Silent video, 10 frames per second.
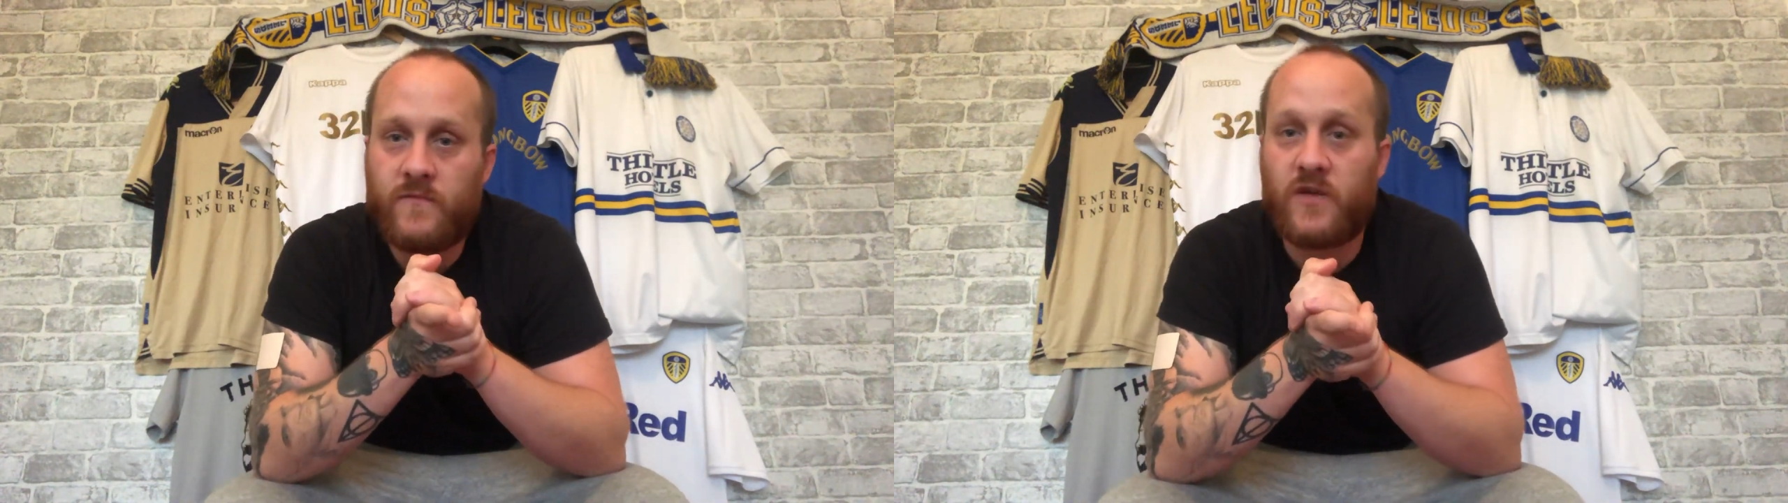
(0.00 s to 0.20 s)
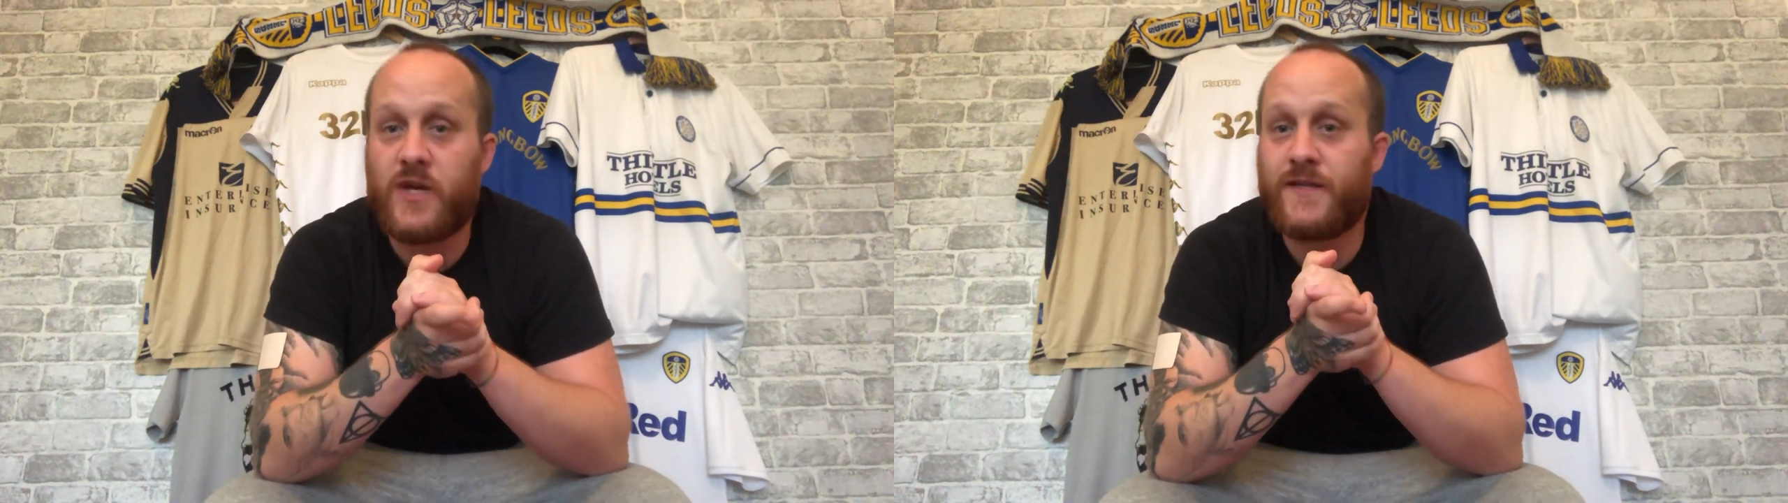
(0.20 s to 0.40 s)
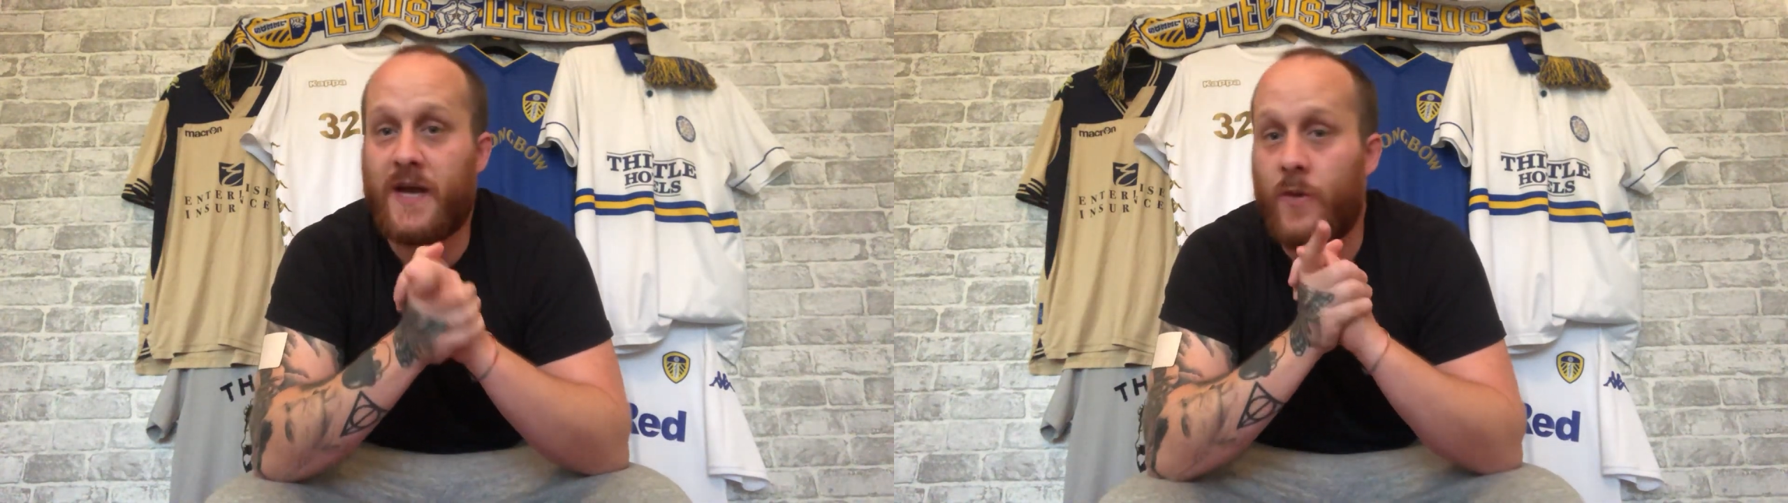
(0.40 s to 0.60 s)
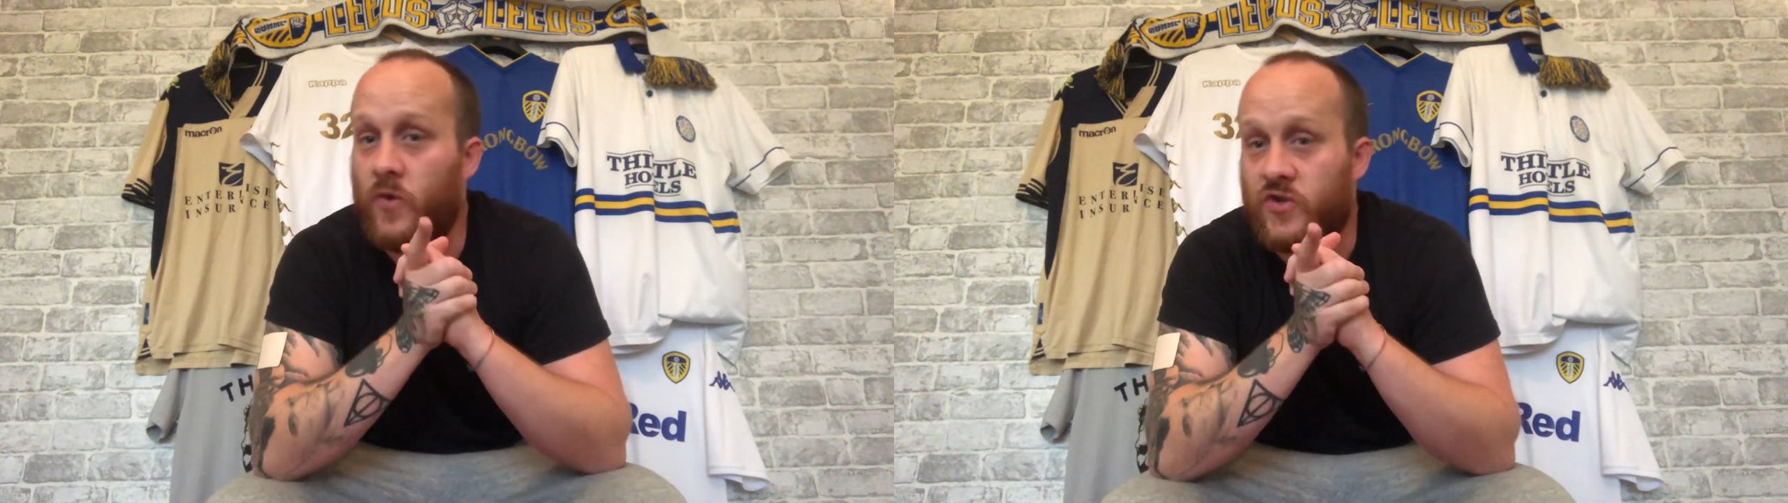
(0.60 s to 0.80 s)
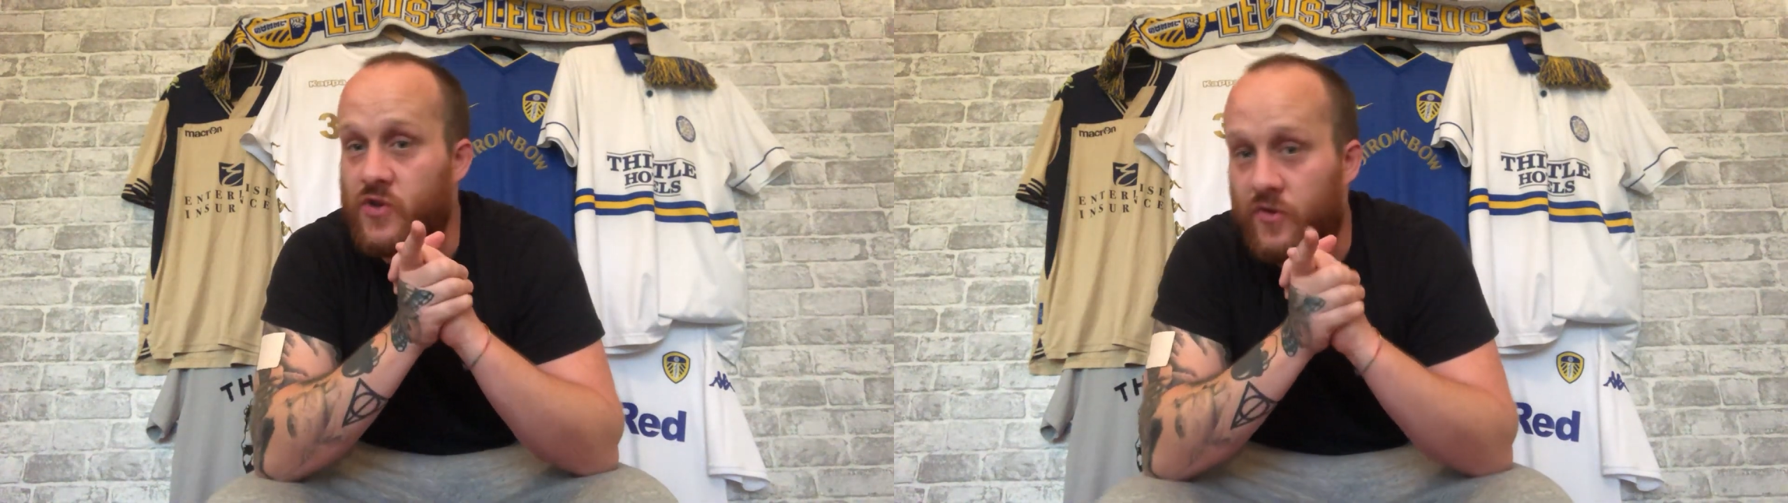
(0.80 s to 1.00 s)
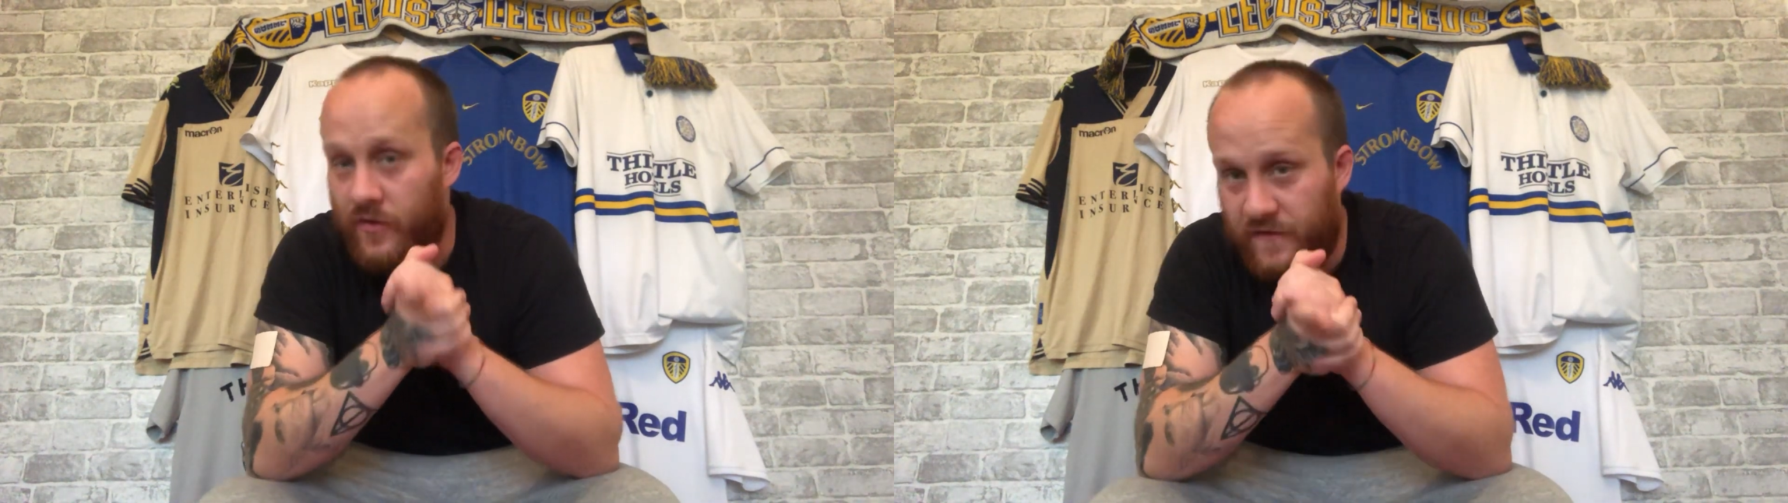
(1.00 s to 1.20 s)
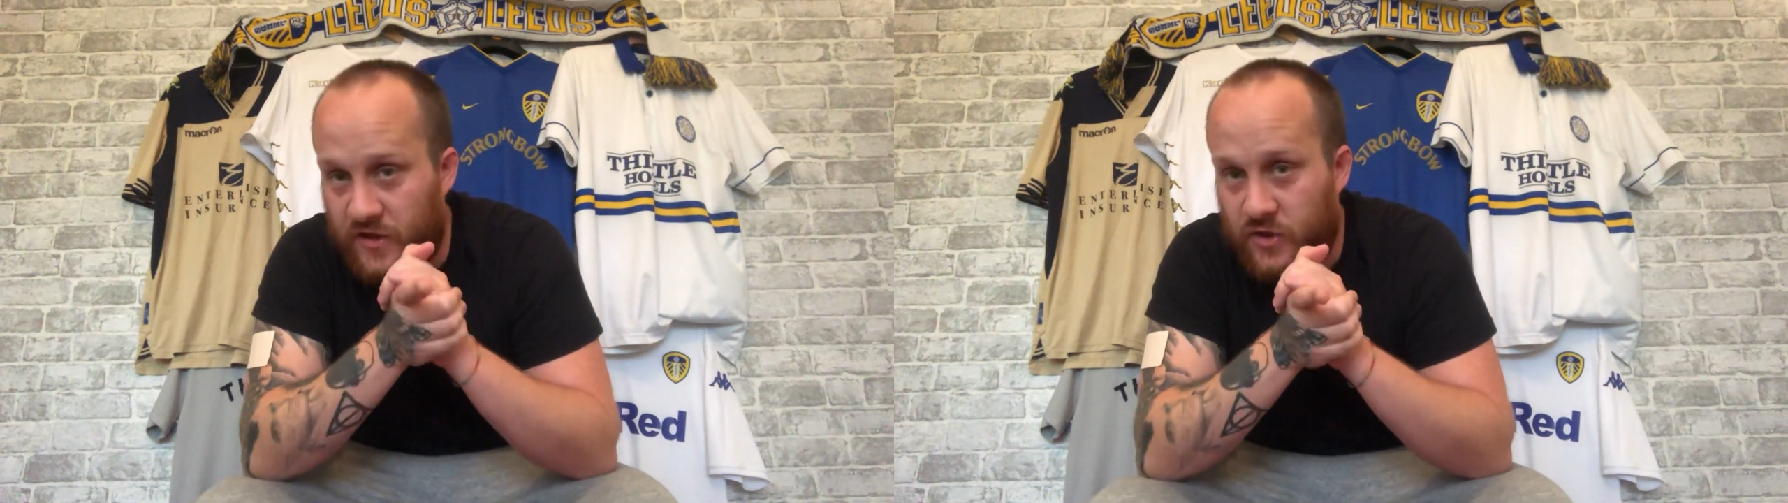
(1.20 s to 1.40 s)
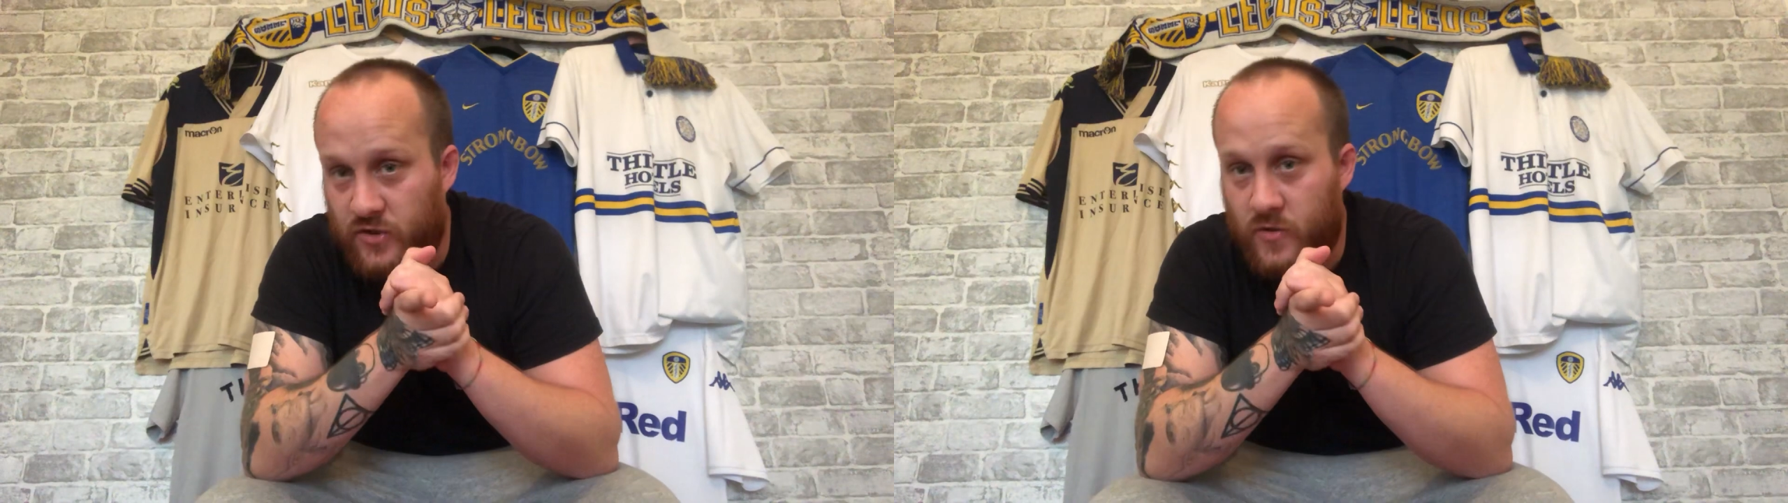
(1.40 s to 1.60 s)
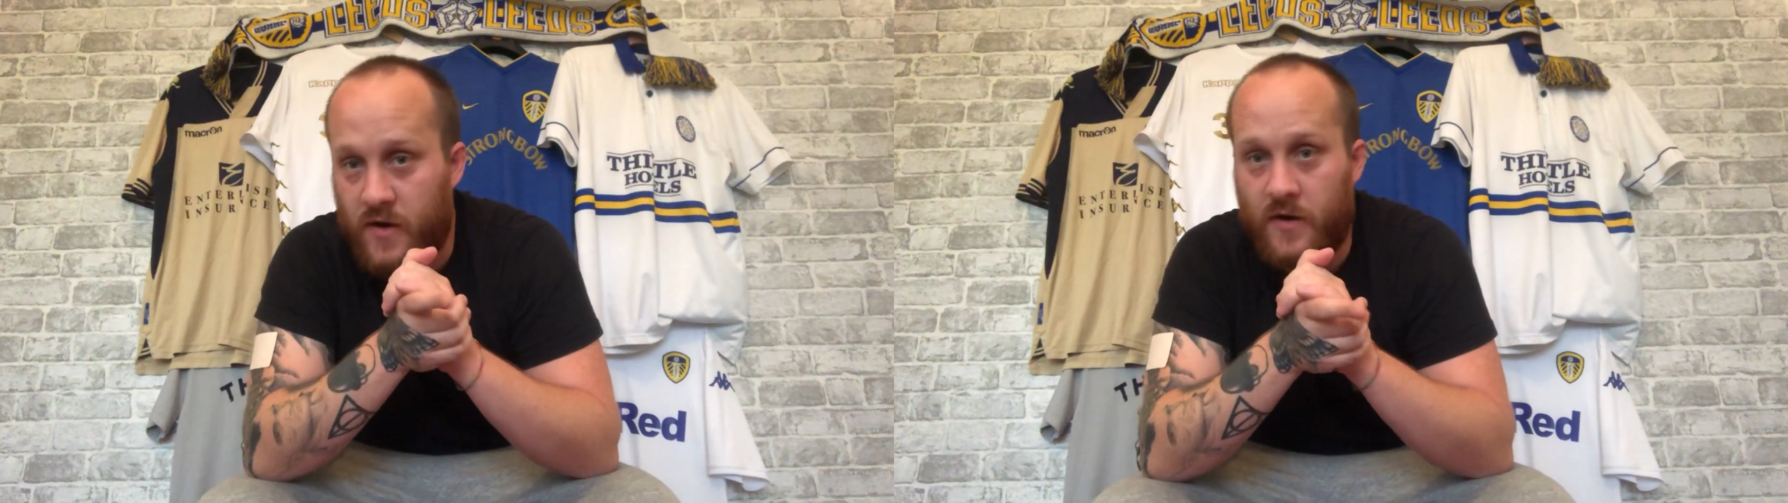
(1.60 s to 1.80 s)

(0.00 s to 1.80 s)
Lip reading: Turns out it wasn't their official Twitter,